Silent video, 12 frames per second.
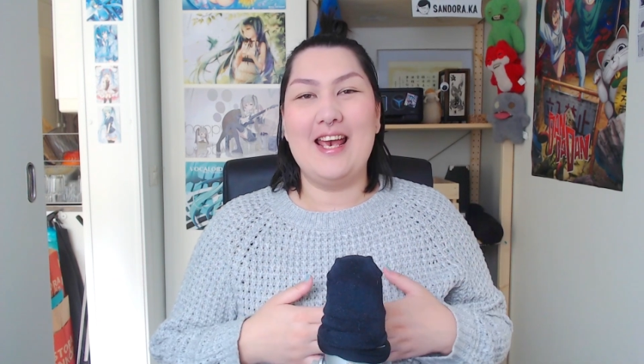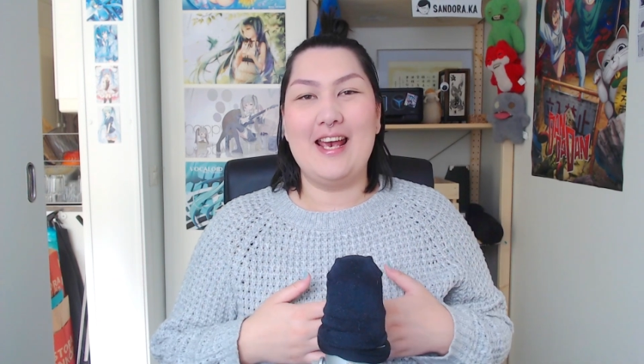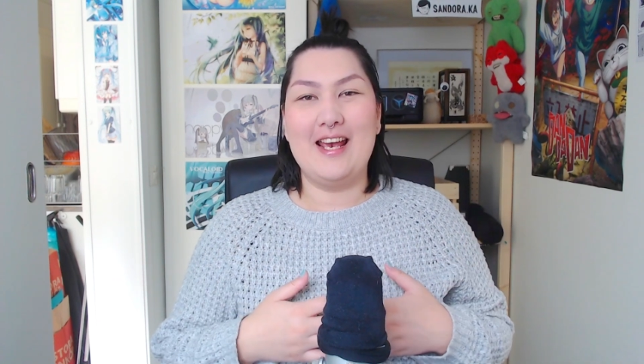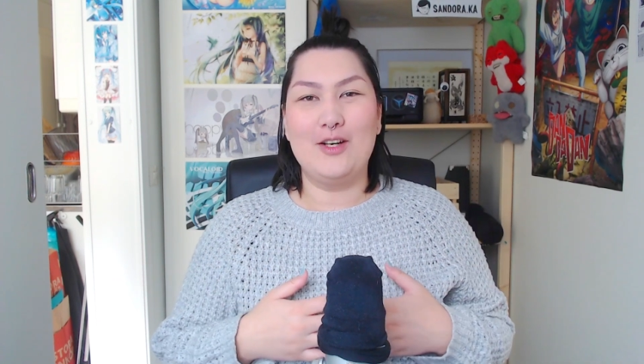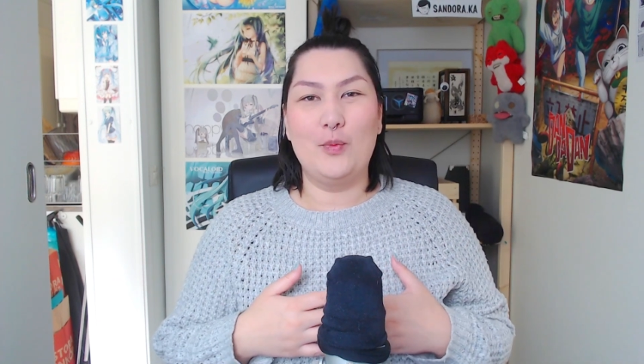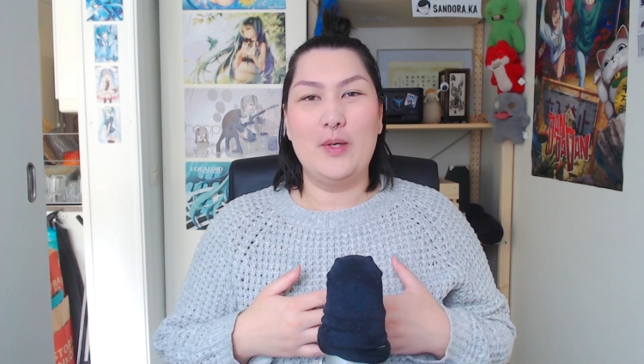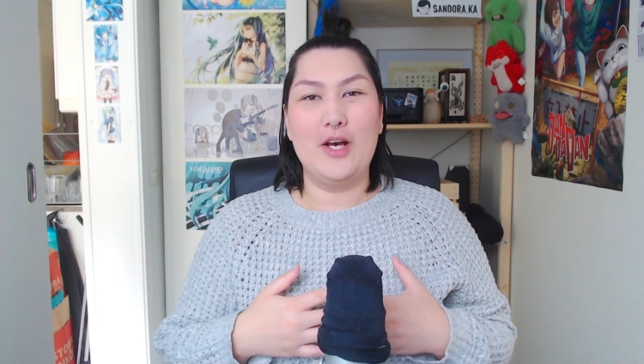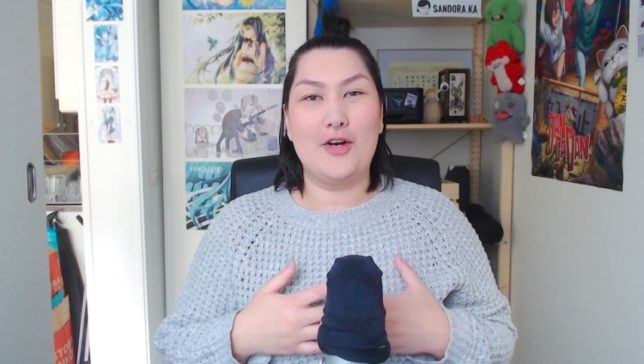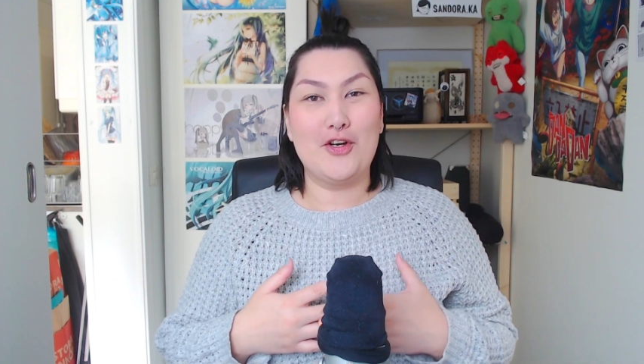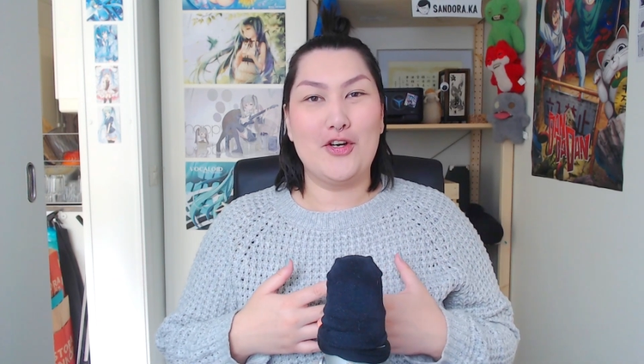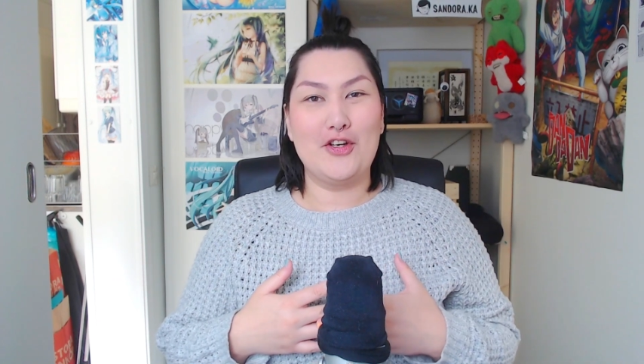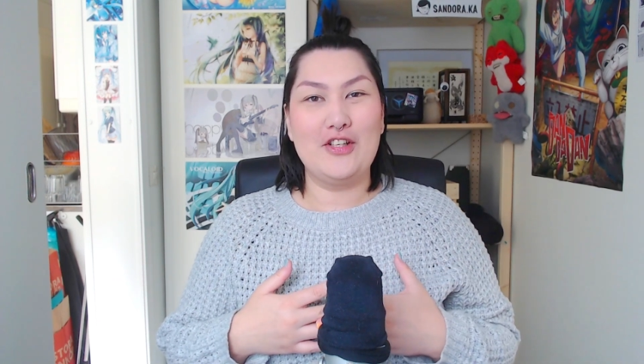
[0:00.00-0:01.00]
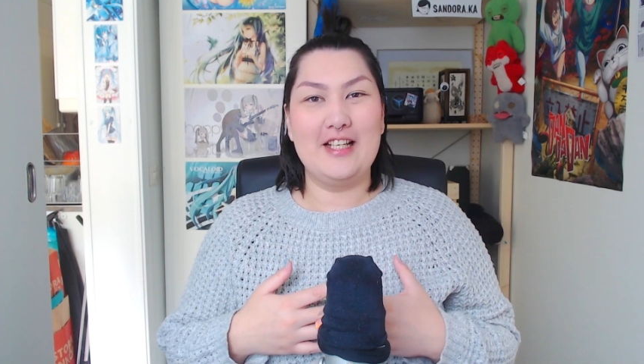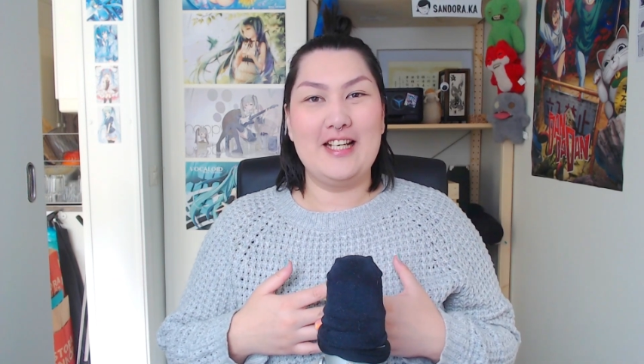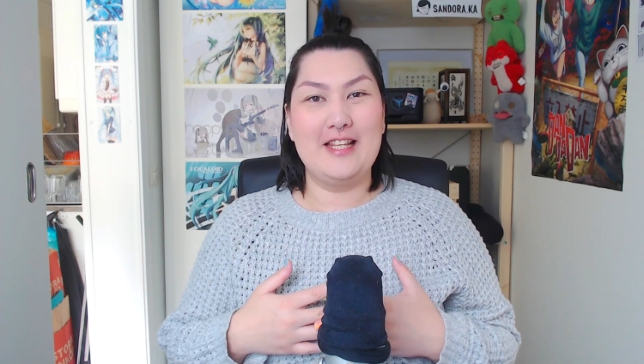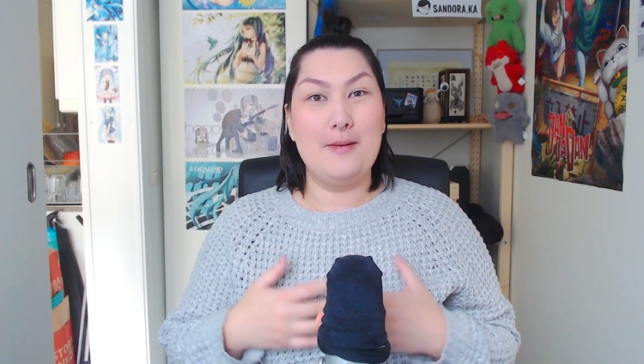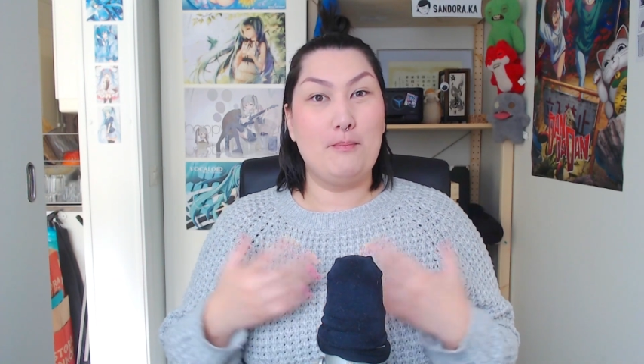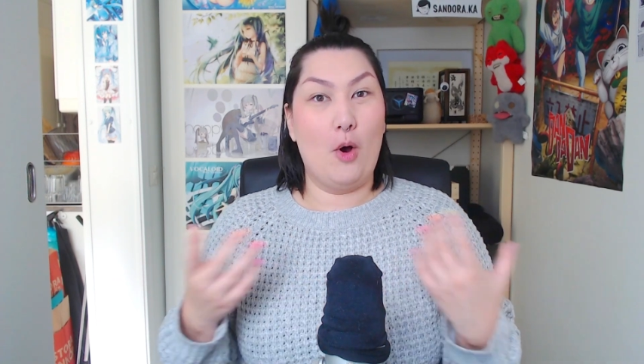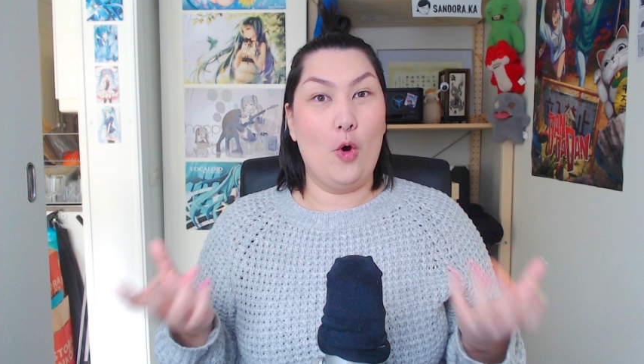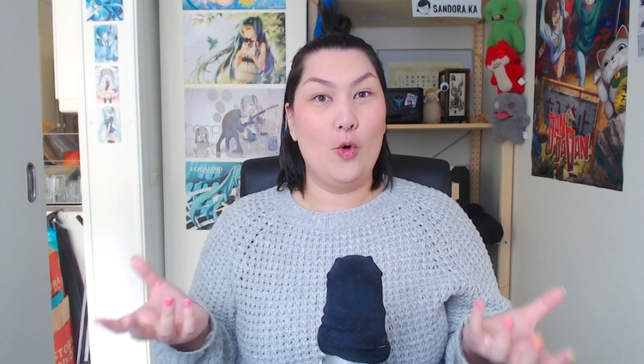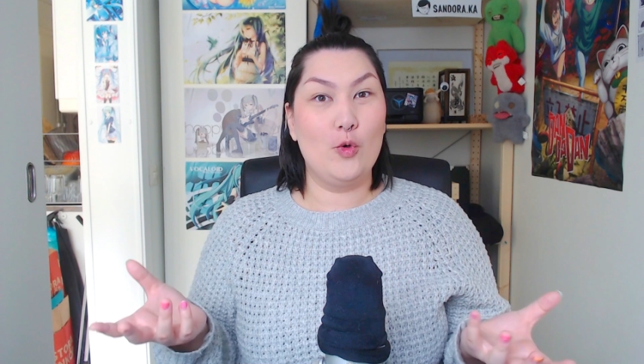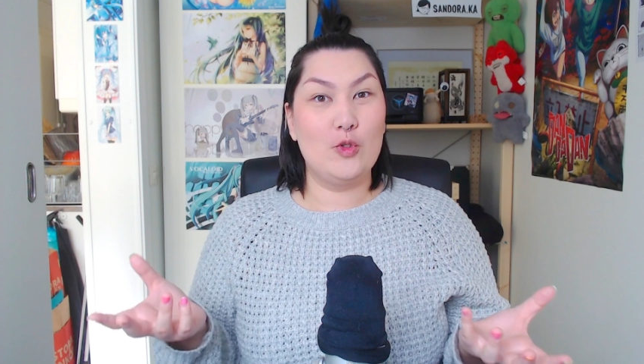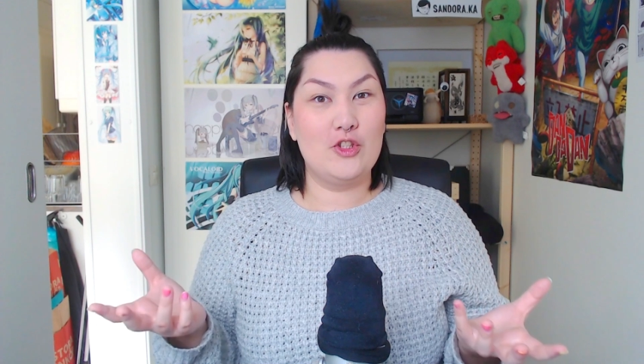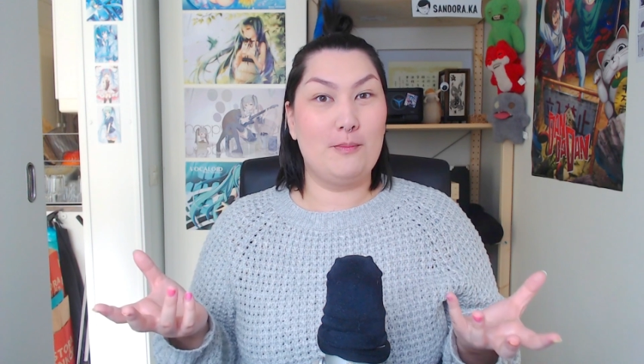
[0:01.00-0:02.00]
And we are currently in the
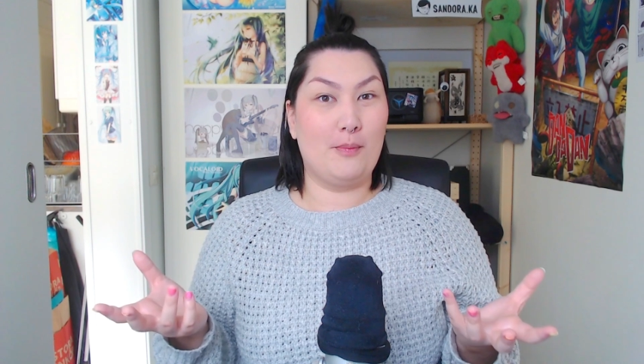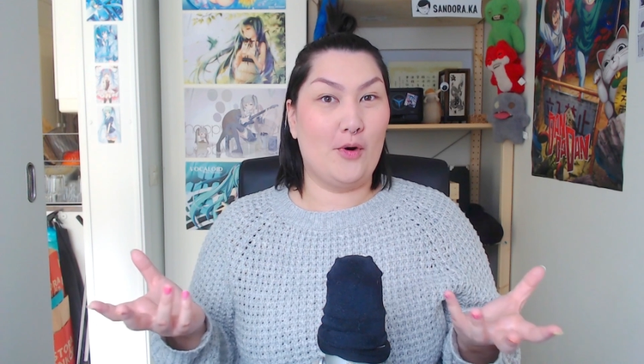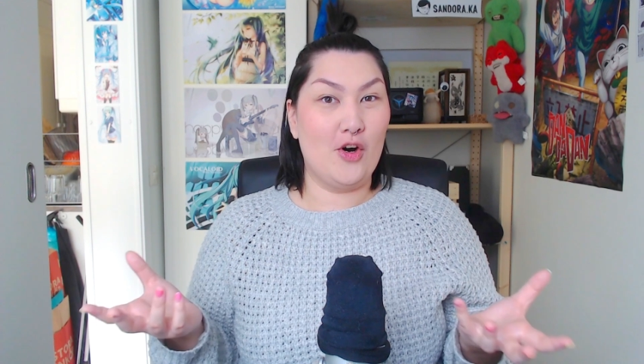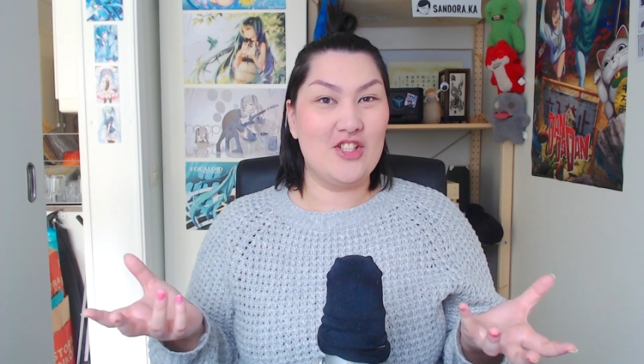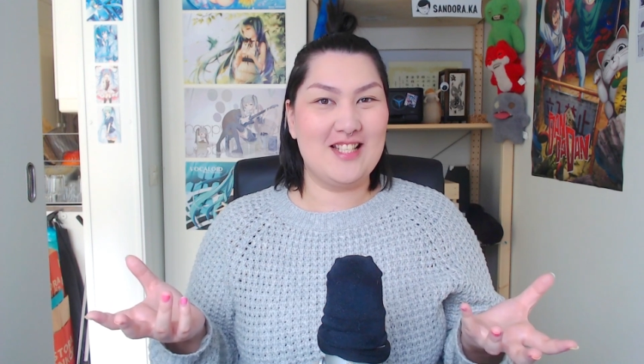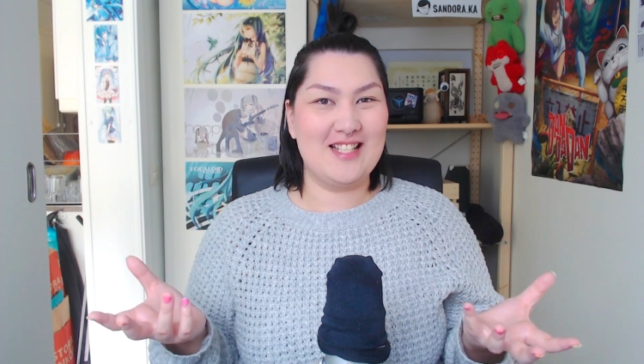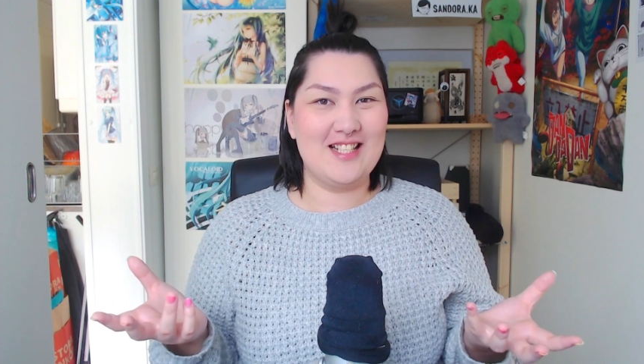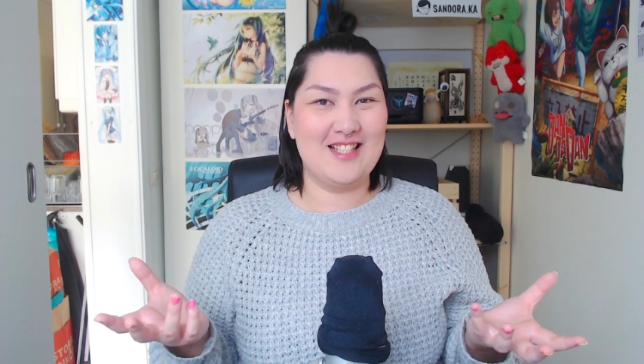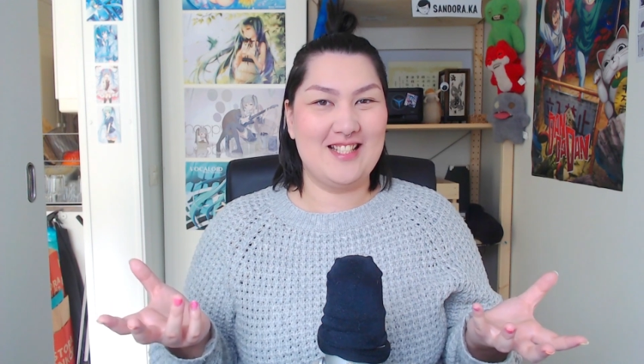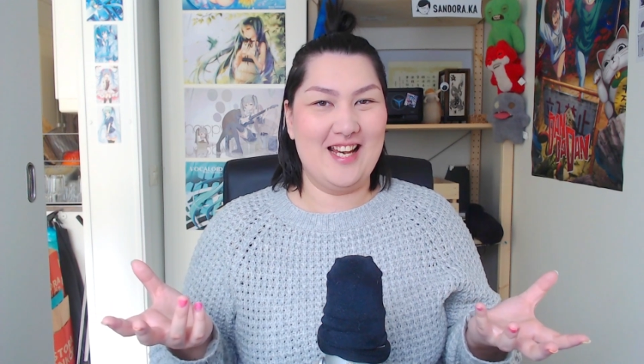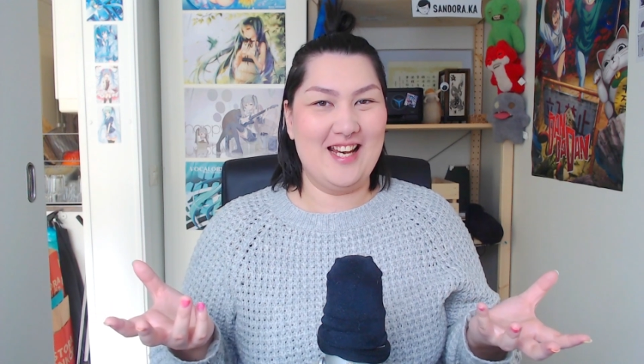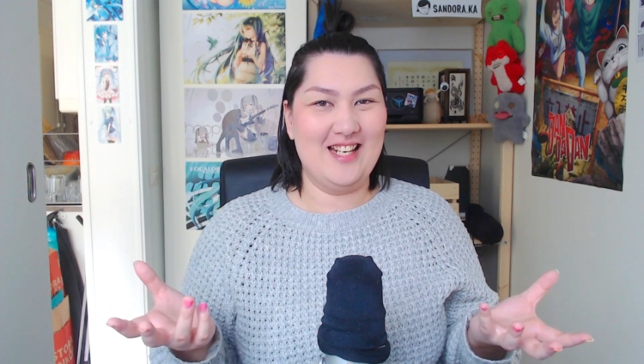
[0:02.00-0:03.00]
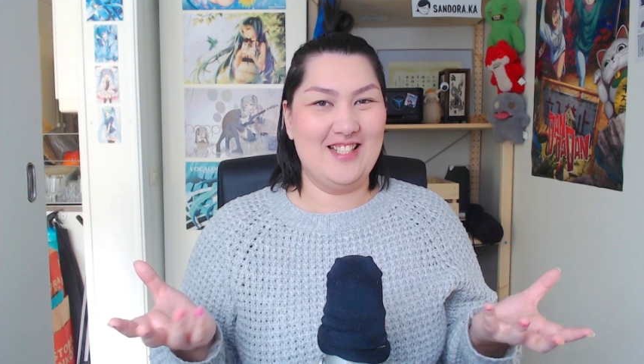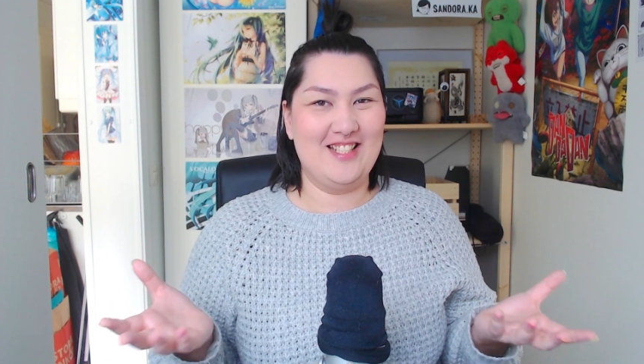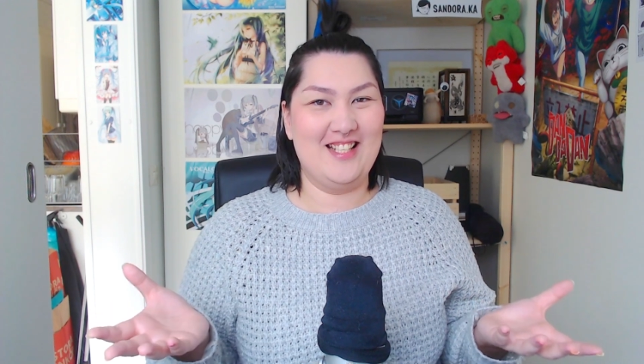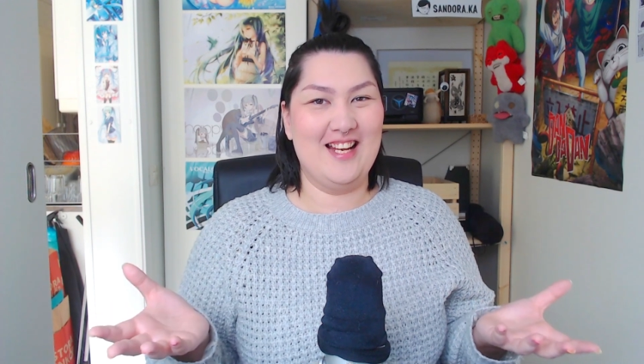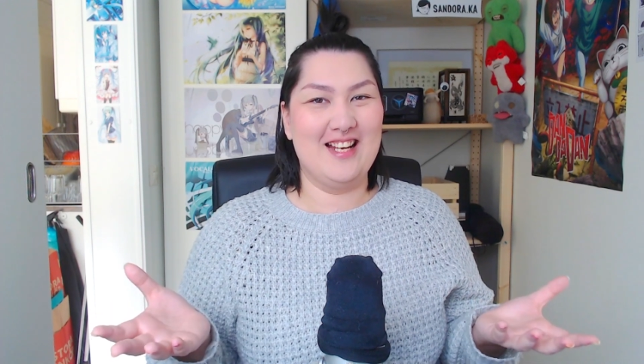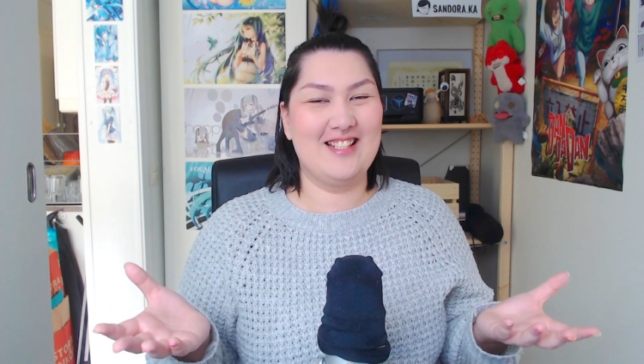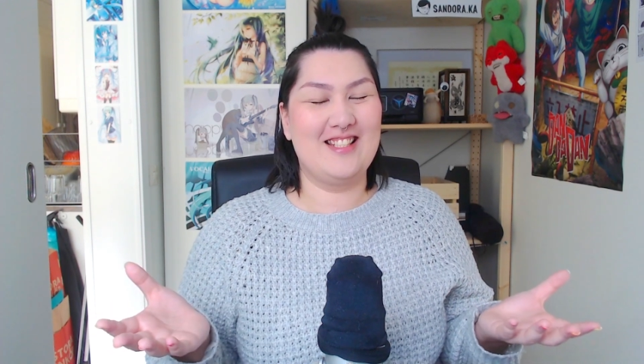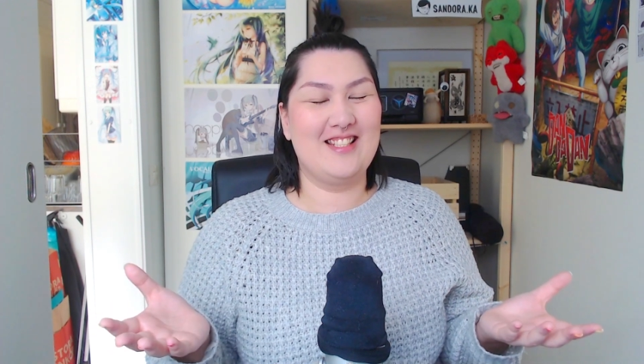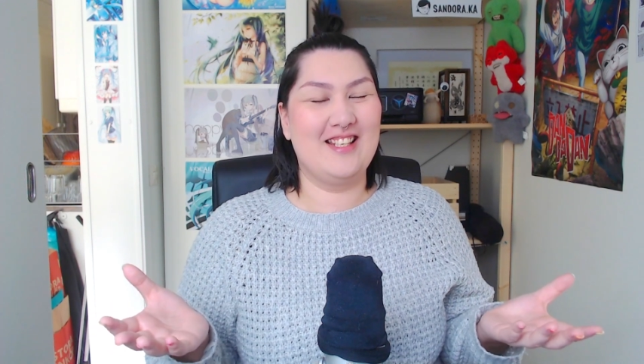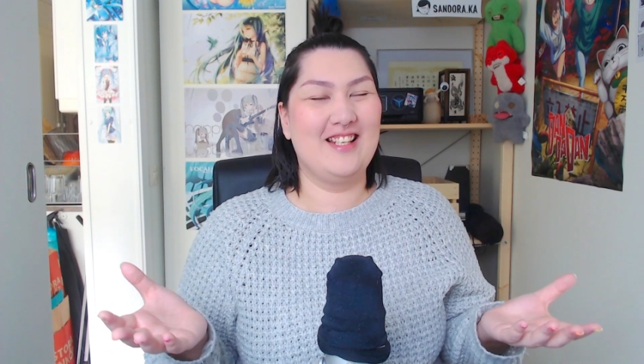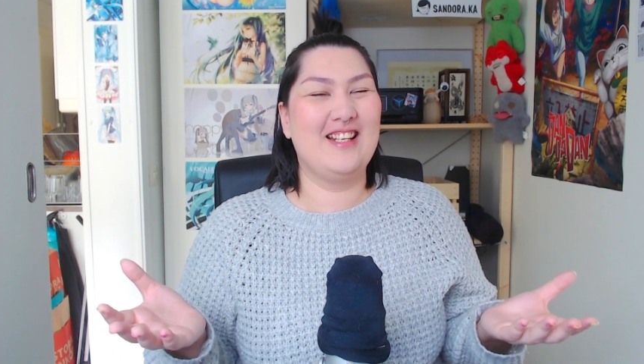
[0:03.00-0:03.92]
post-processing stage. Yes,